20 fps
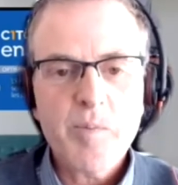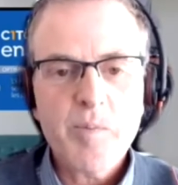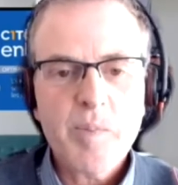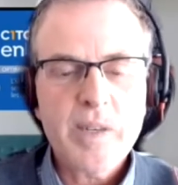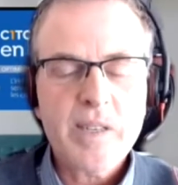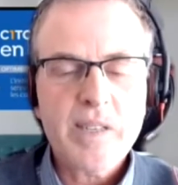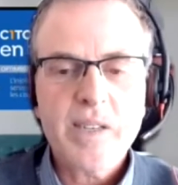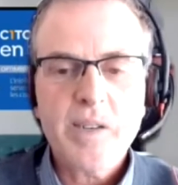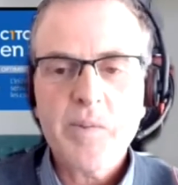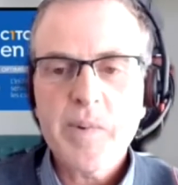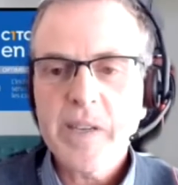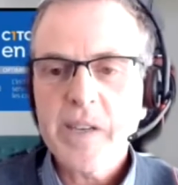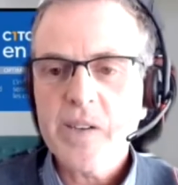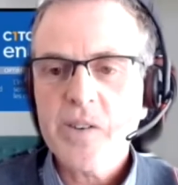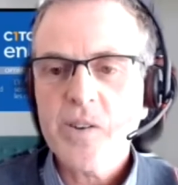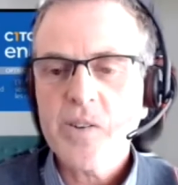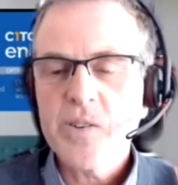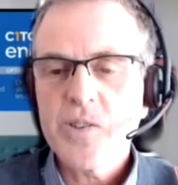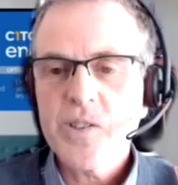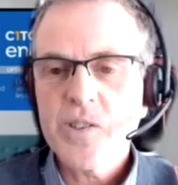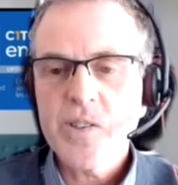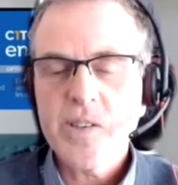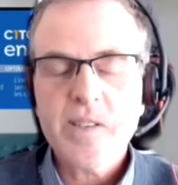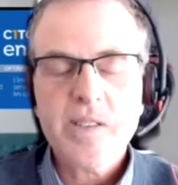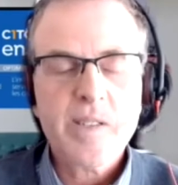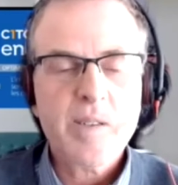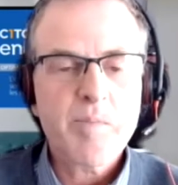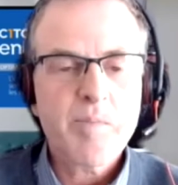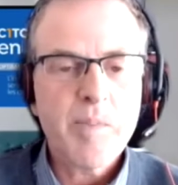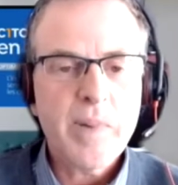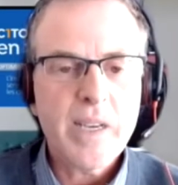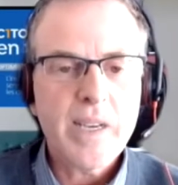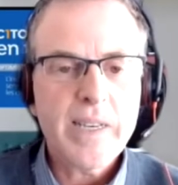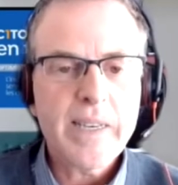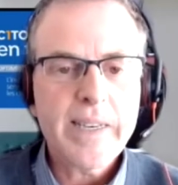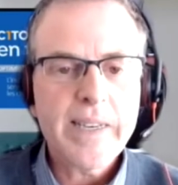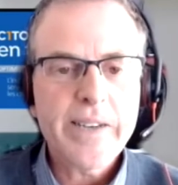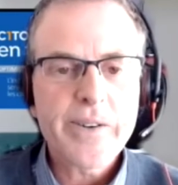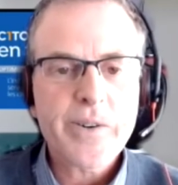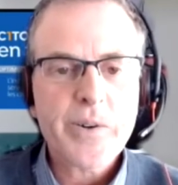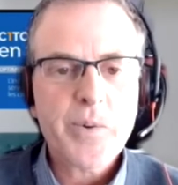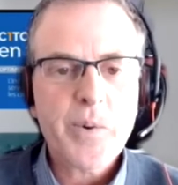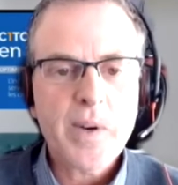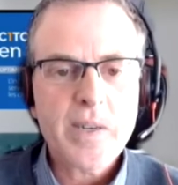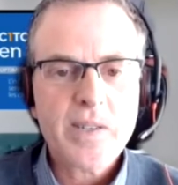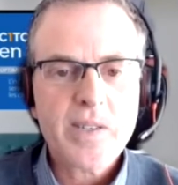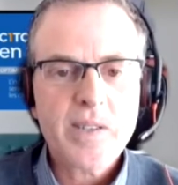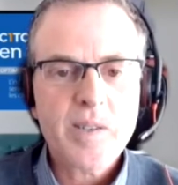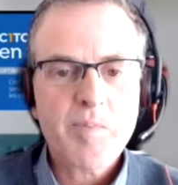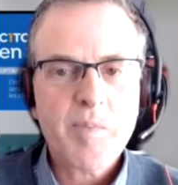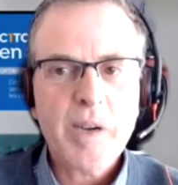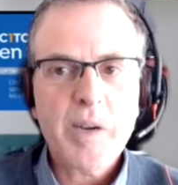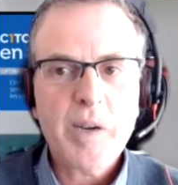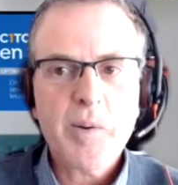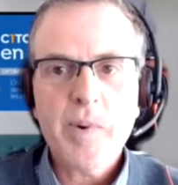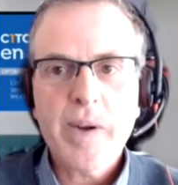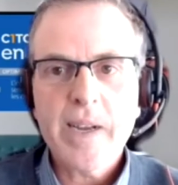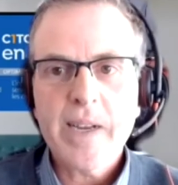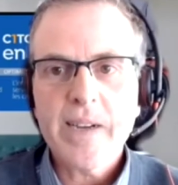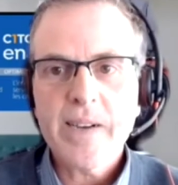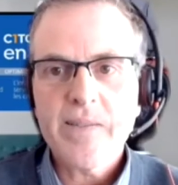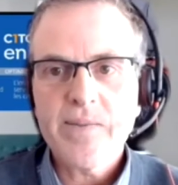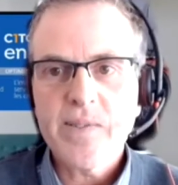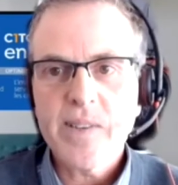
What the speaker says: but we encourage you to submit your questions by way of